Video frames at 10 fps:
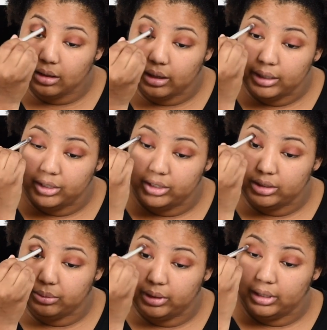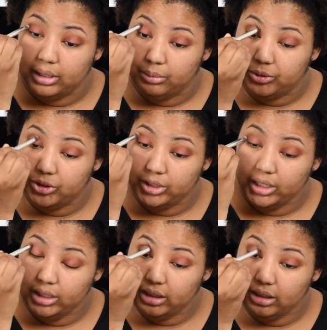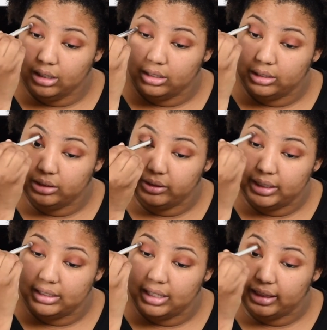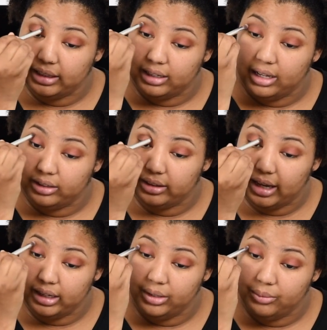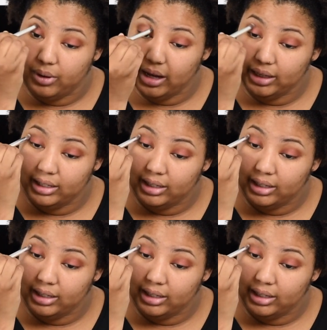And you just want to keep shading until it's at the color that you want.